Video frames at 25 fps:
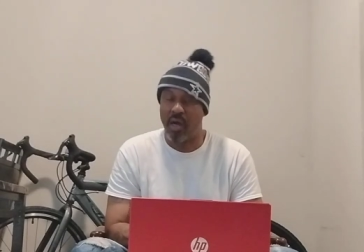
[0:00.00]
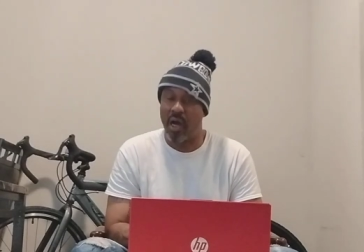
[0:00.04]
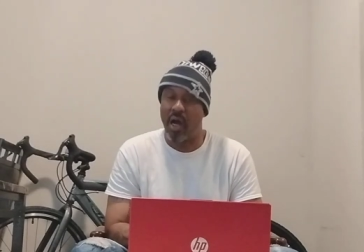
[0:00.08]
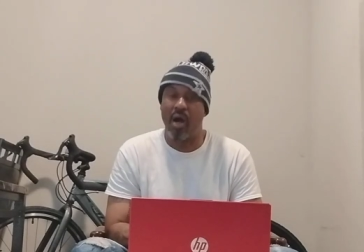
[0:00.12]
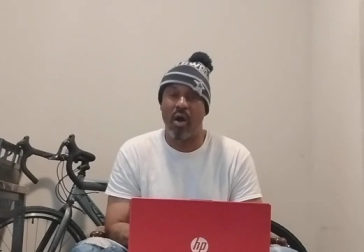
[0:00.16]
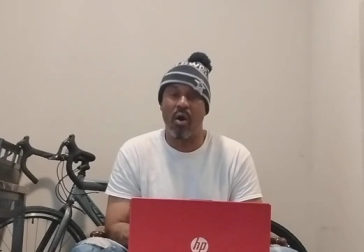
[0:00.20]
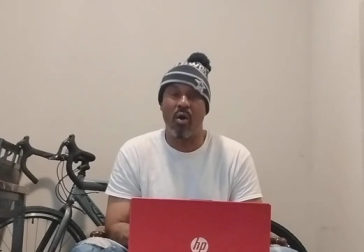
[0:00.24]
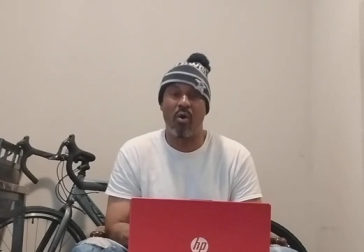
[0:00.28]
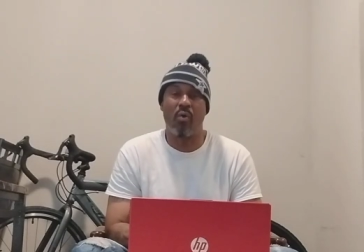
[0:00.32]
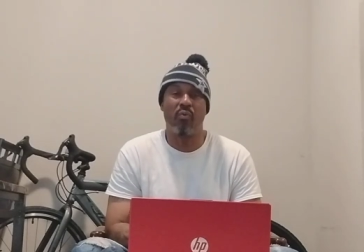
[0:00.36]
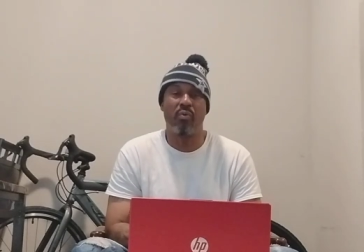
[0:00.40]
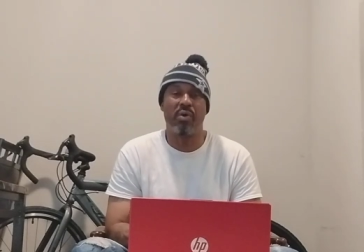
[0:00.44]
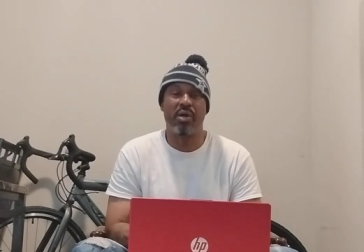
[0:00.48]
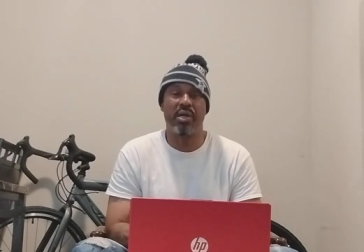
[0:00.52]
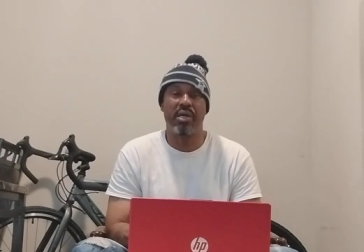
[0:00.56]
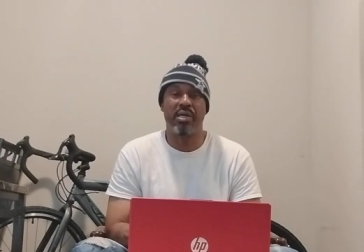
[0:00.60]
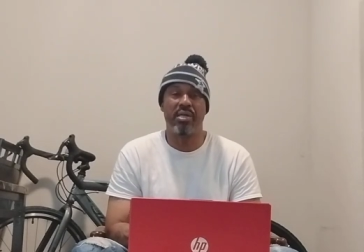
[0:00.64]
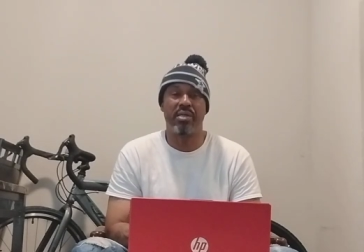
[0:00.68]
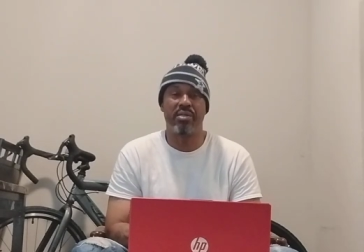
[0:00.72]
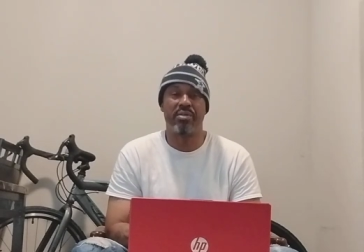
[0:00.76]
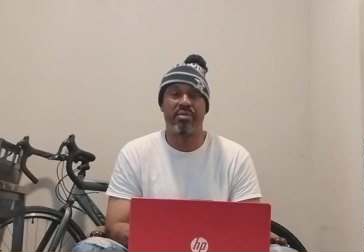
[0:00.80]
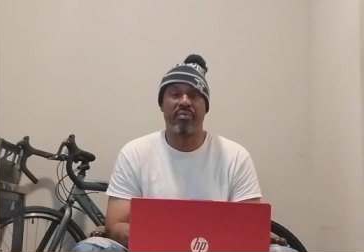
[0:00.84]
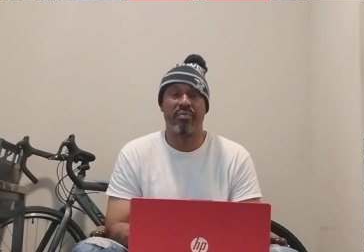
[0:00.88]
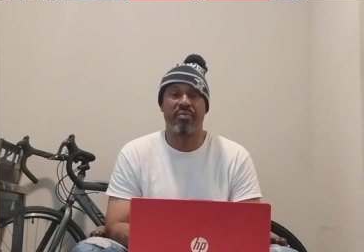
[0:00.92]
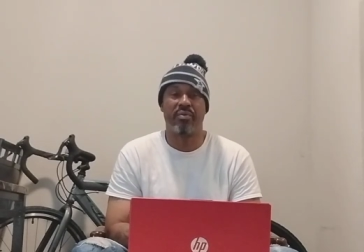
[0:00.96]

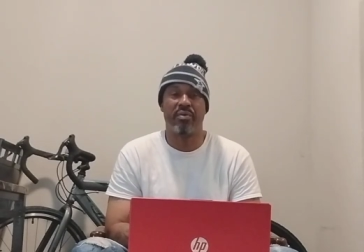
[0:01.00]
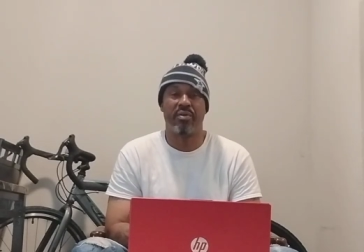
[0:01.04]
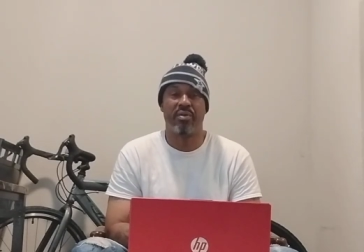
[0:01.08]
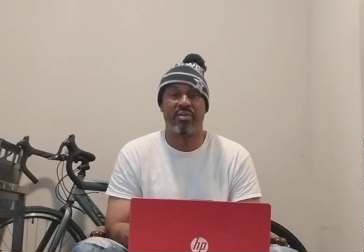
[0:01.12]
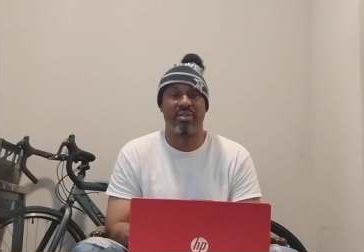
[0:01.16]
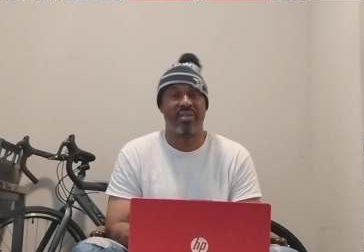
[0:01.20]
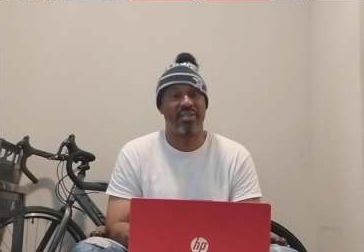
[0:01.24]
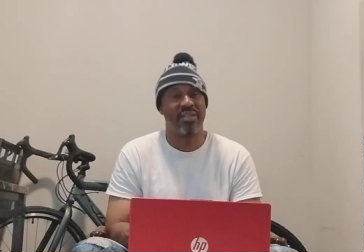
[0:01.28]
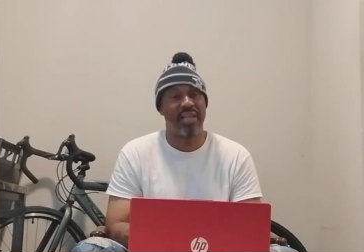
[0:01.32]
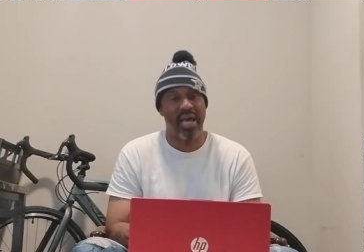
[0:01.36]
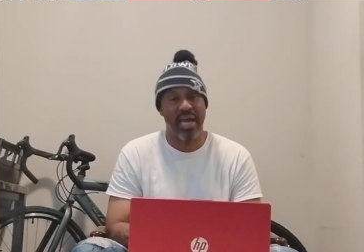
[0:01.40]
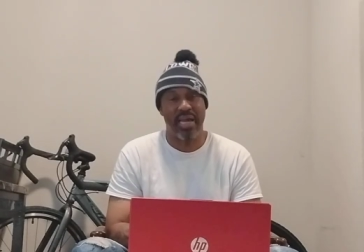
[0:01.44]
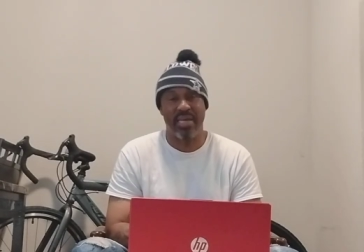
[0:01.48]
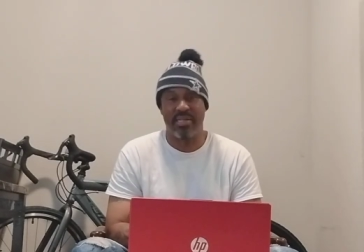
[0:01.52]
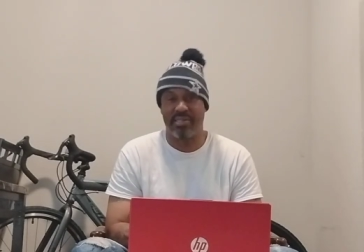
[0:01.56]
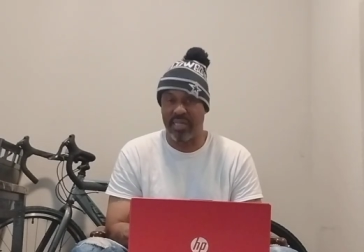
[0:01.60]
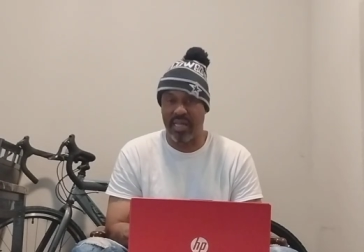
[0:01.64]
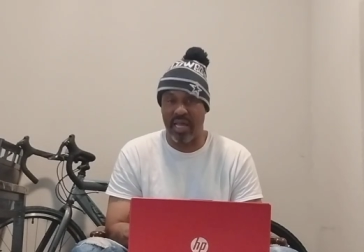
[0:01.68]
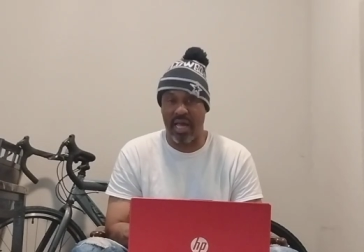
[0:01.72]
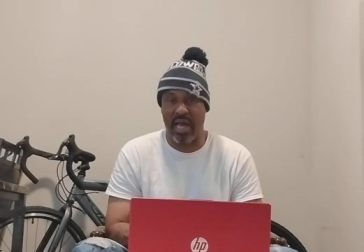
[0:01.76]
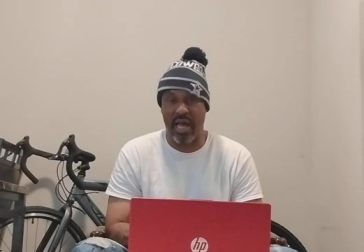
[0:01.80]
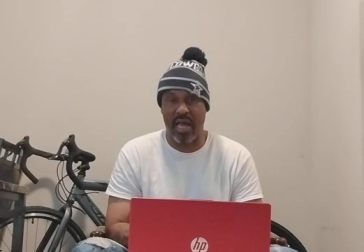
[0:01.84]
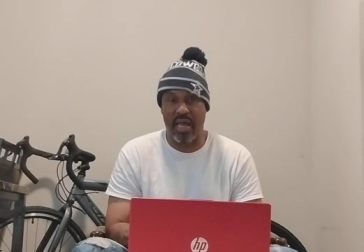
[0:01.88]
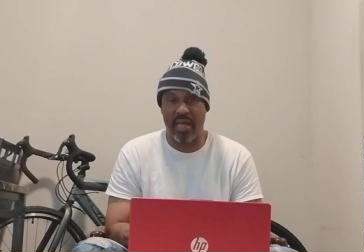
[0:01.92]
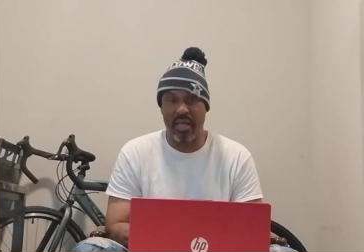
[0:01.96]
always the nice
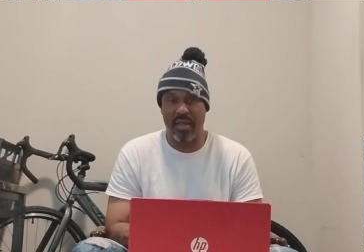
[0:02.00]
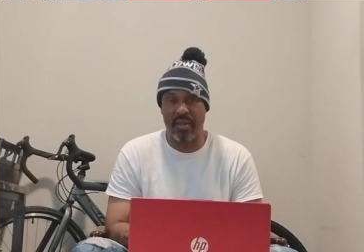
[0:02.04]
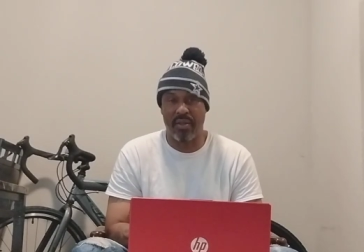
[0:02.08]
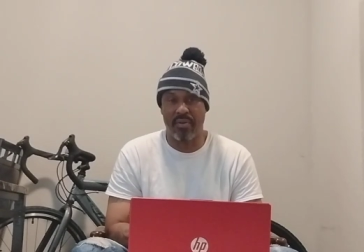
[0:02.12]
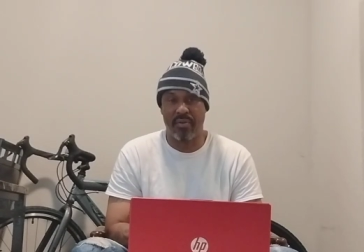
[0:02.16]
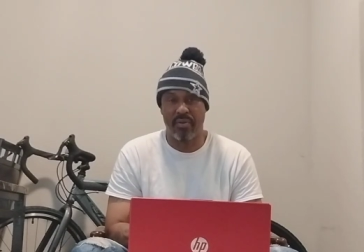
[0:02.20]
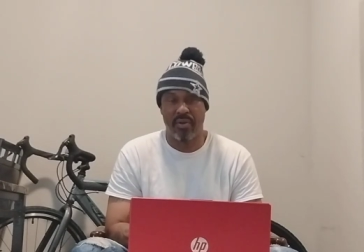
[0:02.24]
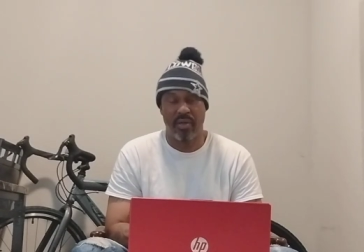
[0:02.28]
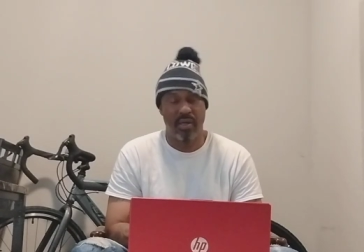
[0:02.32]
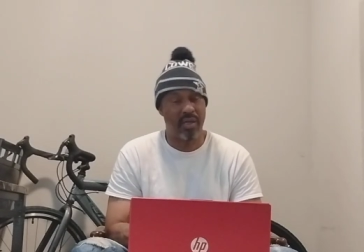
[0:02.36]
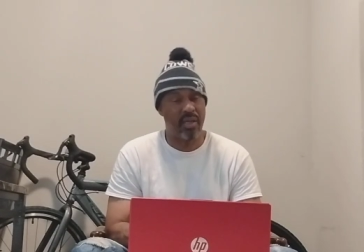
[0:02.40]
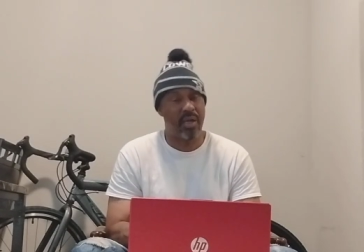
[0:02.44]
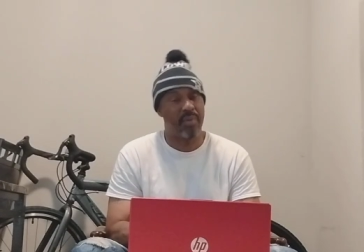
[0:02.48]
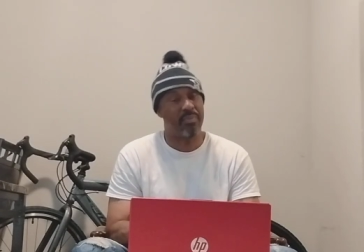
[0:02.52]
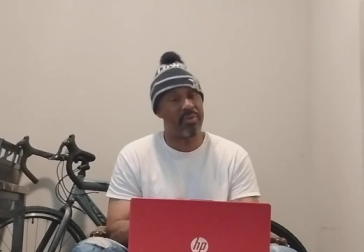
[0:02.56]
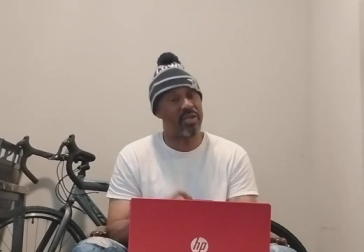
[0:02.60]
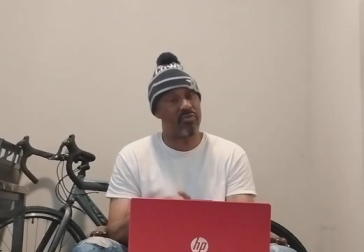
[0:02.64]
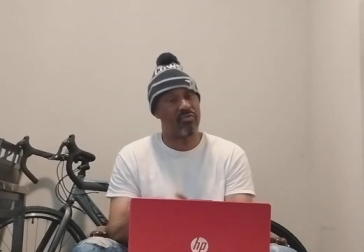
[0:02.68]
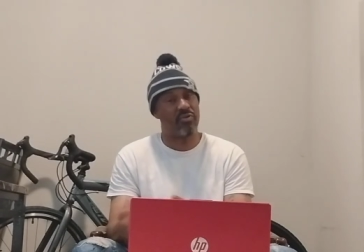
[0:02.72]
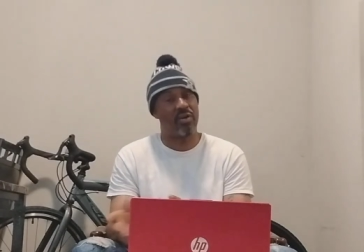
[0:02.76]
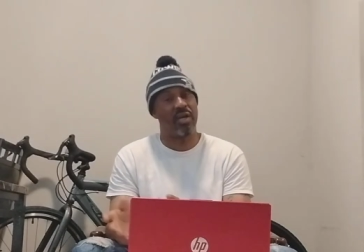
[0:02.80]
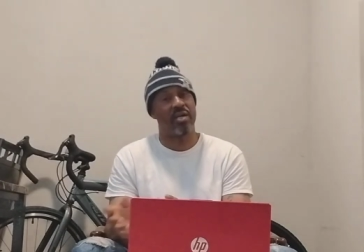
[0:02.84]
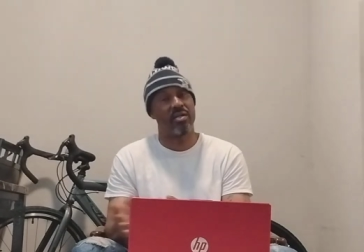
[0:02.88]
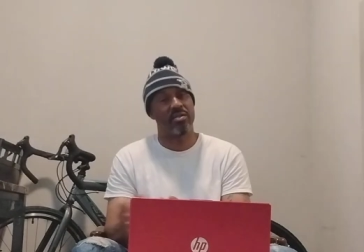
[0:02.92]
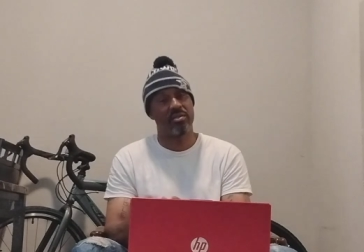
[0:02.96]
guy. And I'm
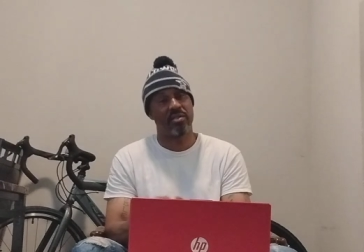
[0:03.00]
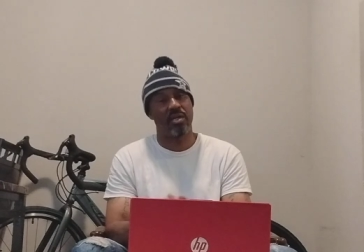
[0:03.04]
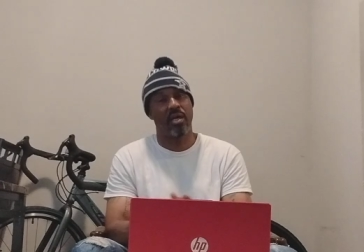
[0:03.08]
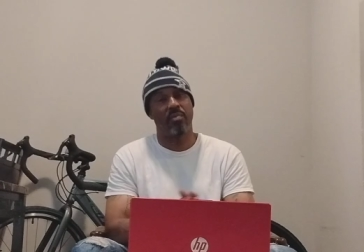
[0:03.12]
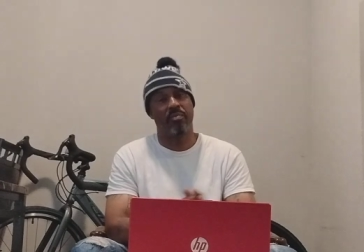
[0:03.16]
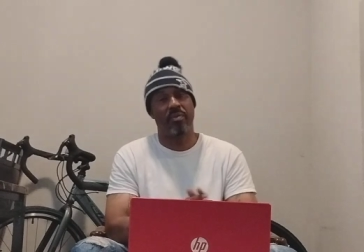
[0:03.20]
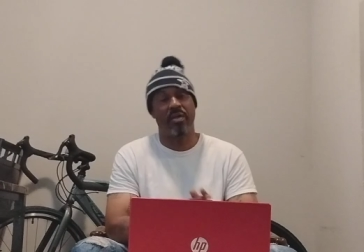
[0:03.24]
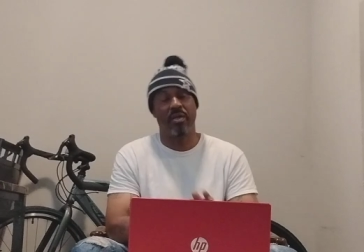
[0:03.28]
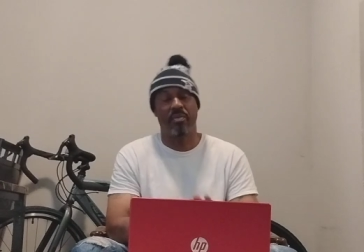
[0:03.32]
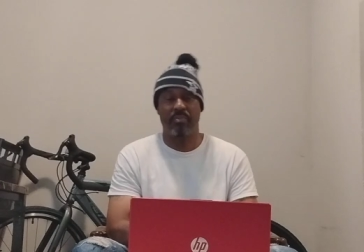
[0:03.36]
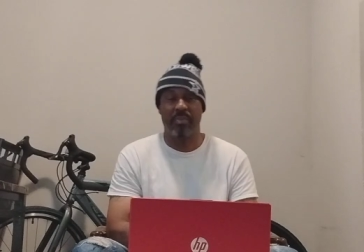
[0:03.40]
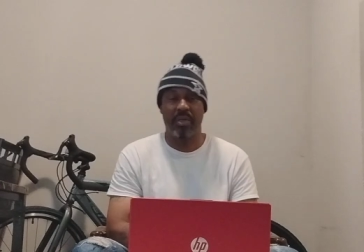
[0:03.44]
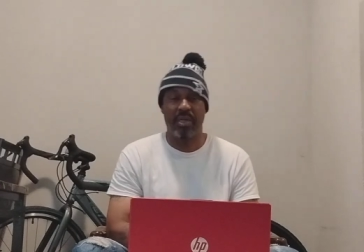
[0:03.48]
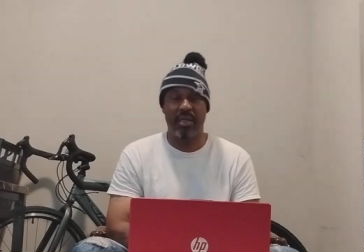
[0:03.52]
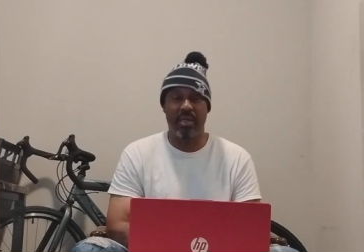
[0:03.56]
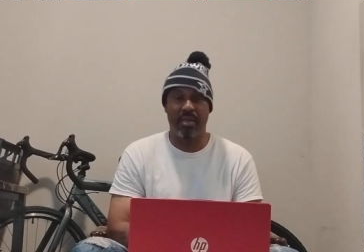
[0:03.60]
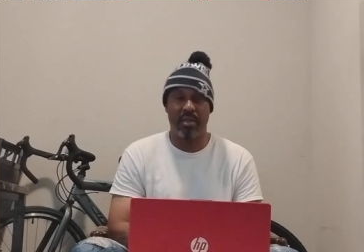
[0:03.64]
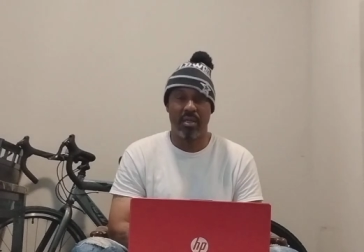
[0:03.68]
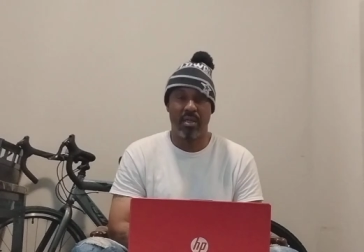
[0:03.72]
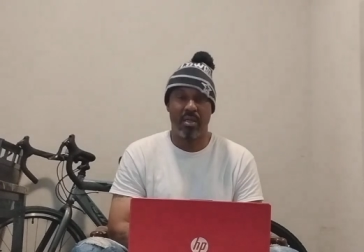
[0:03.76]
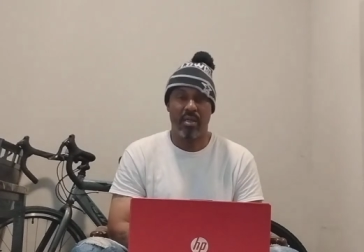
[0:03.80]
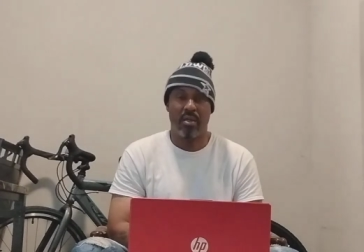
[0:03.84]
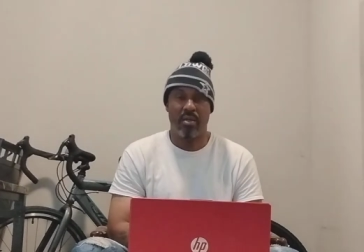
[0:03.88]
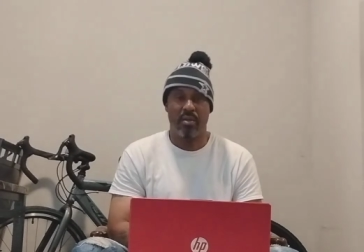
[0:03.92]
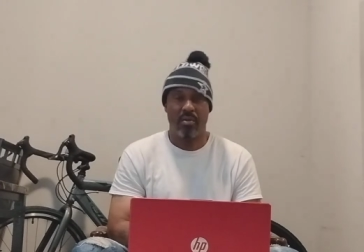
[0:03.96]
not trying to say be mean.